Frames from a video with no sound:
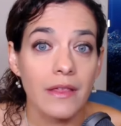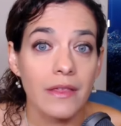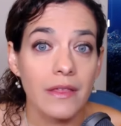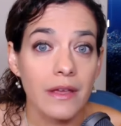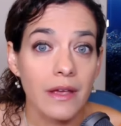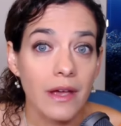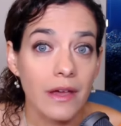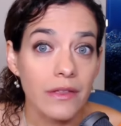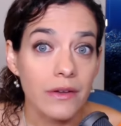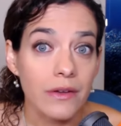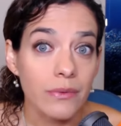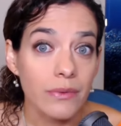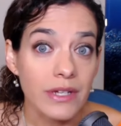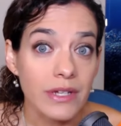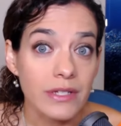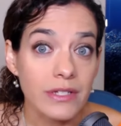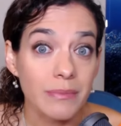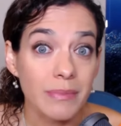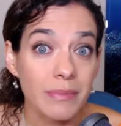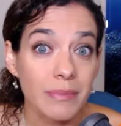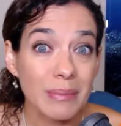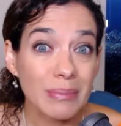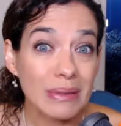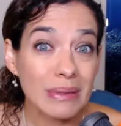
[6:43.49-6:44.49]
The other risk
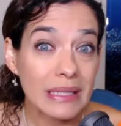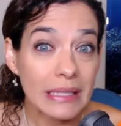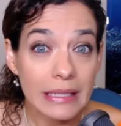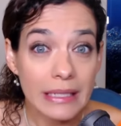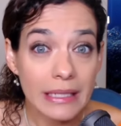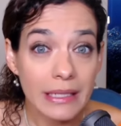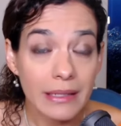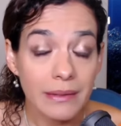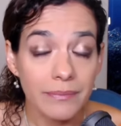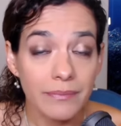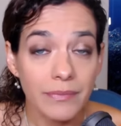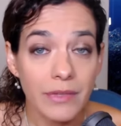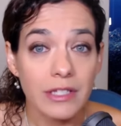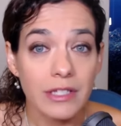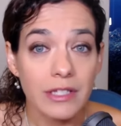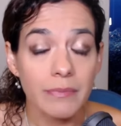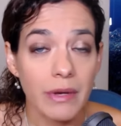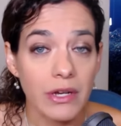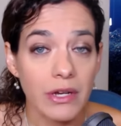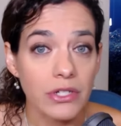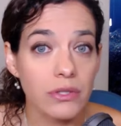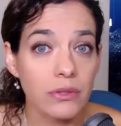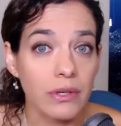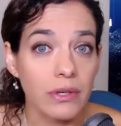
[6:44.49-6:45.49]
could be bleeding,
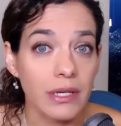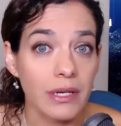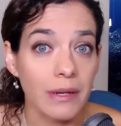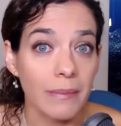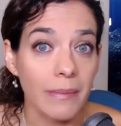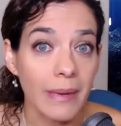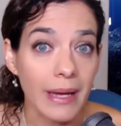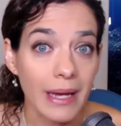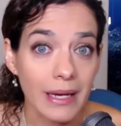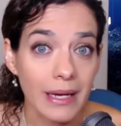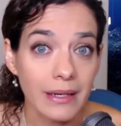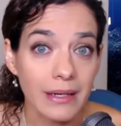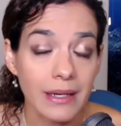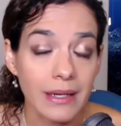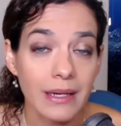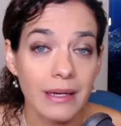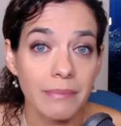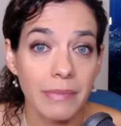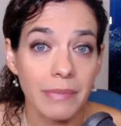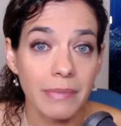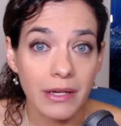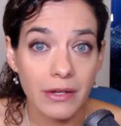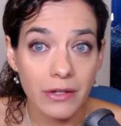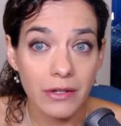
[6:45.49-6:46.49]
especially in a man,
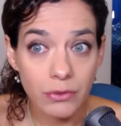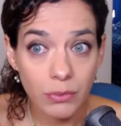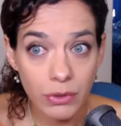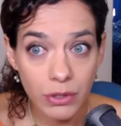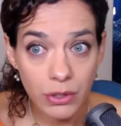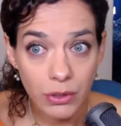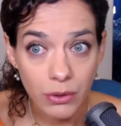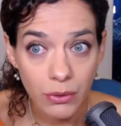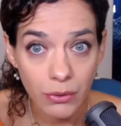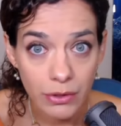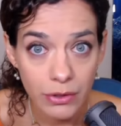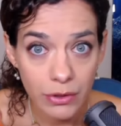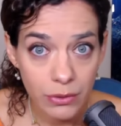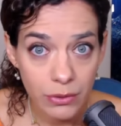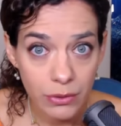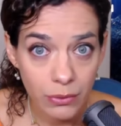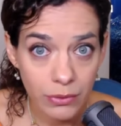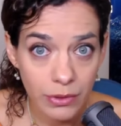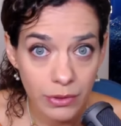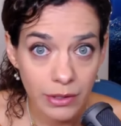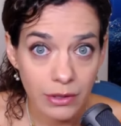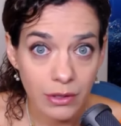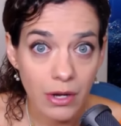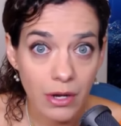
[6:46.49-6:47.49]
because we're going
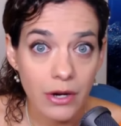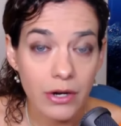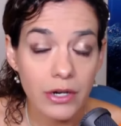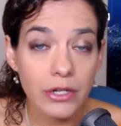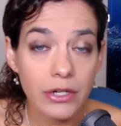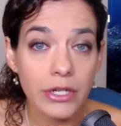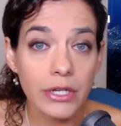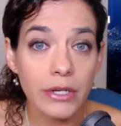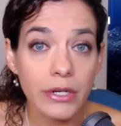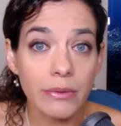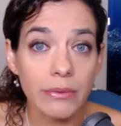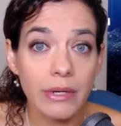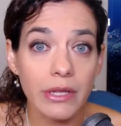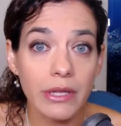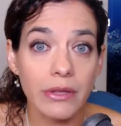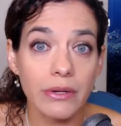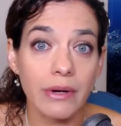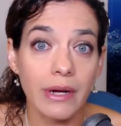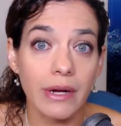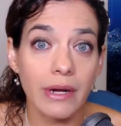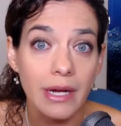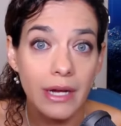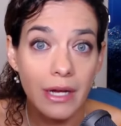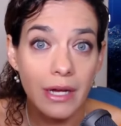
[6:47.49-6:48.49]
through the longer
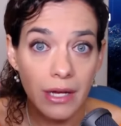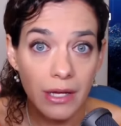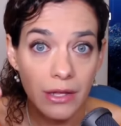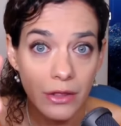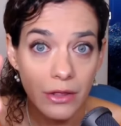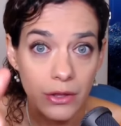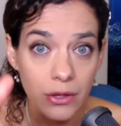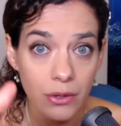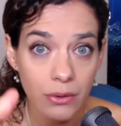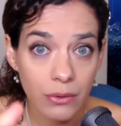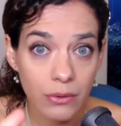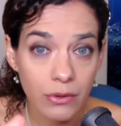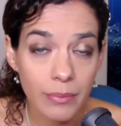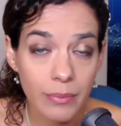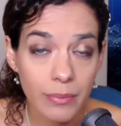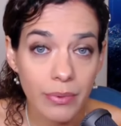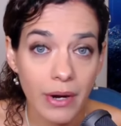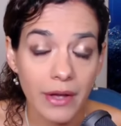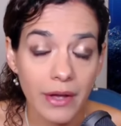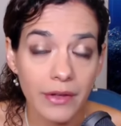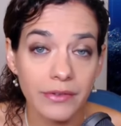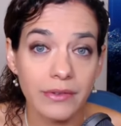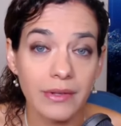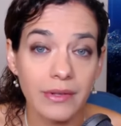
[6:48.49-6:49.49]
urethra, through the
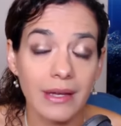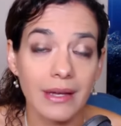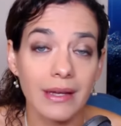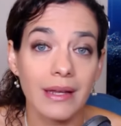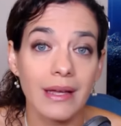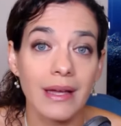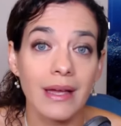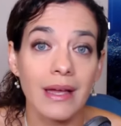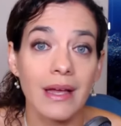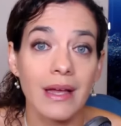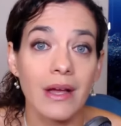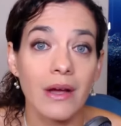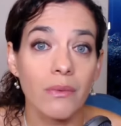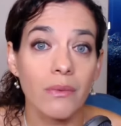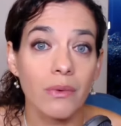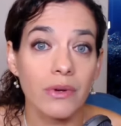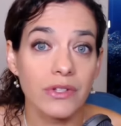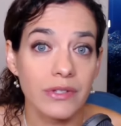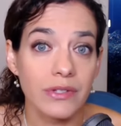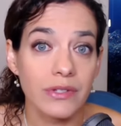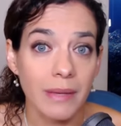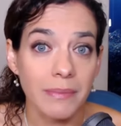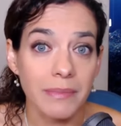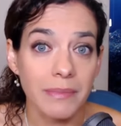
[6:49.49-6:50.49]
prostate,
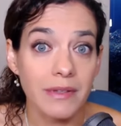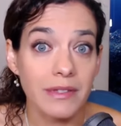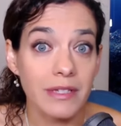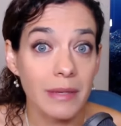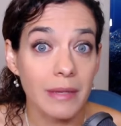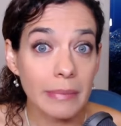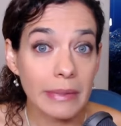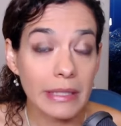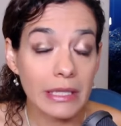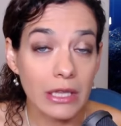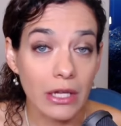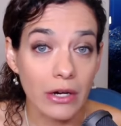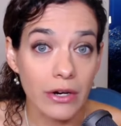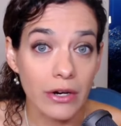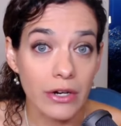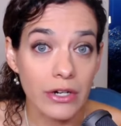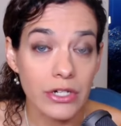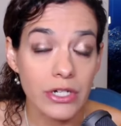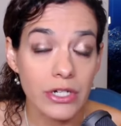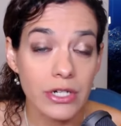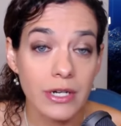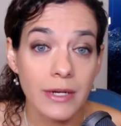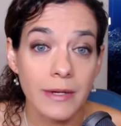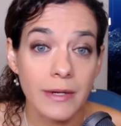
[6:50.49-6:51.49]
which sometimes can be
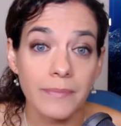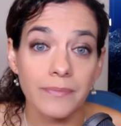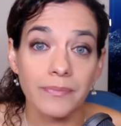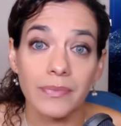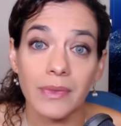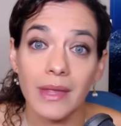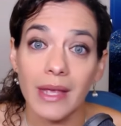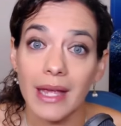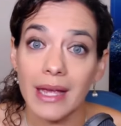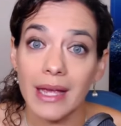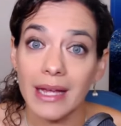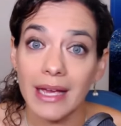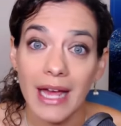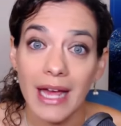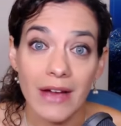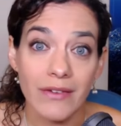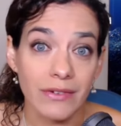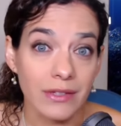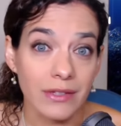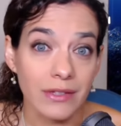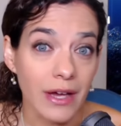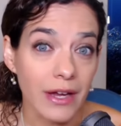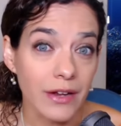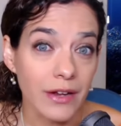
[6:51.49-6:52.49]
large and can have
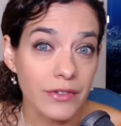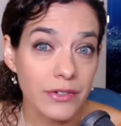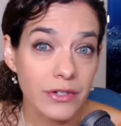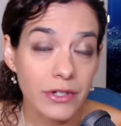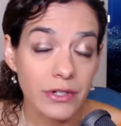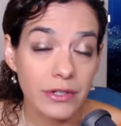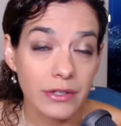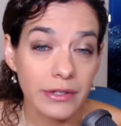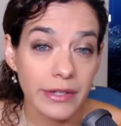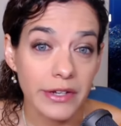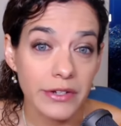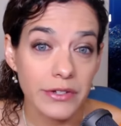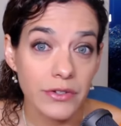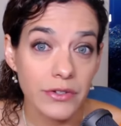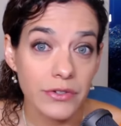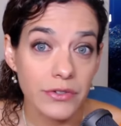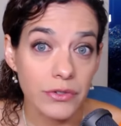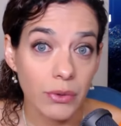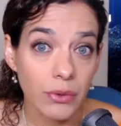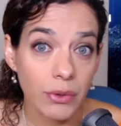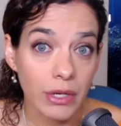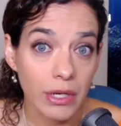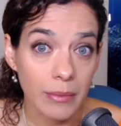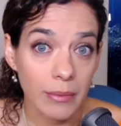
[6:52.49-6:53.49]
a lot of circulation,
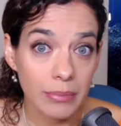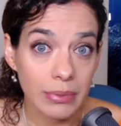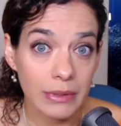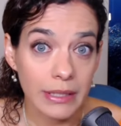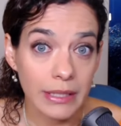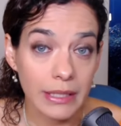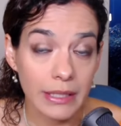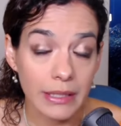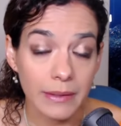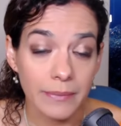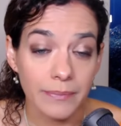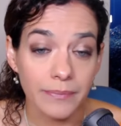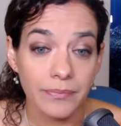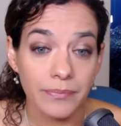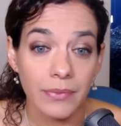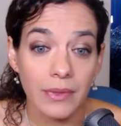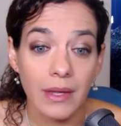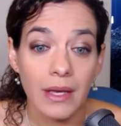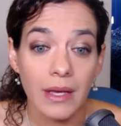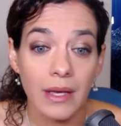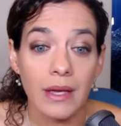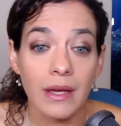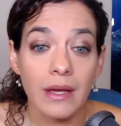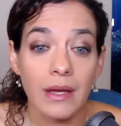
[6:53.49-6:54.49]
so it could bleed.
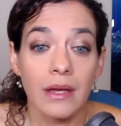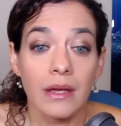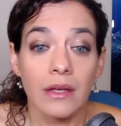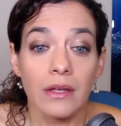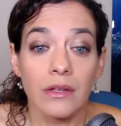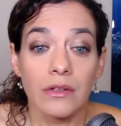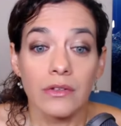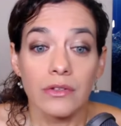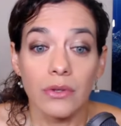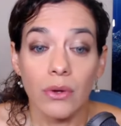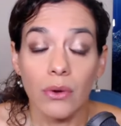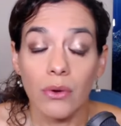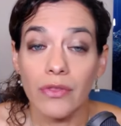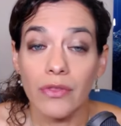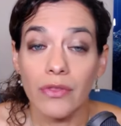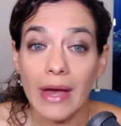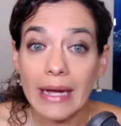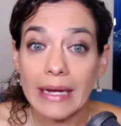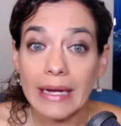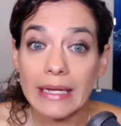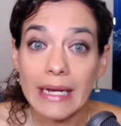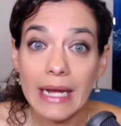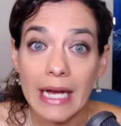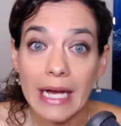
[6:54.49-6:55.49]
So
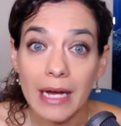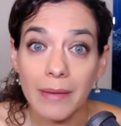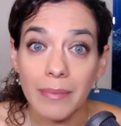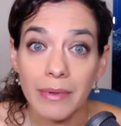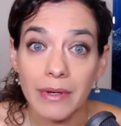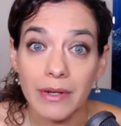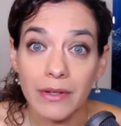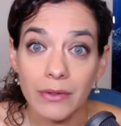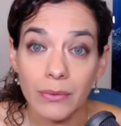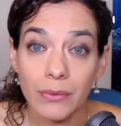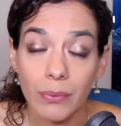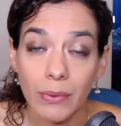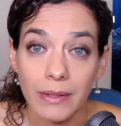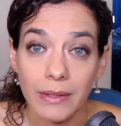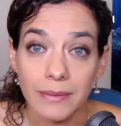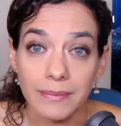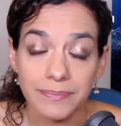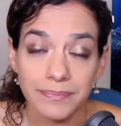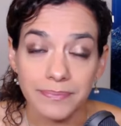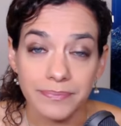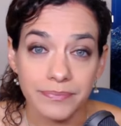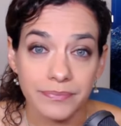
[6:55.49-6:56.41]
that can happen as well.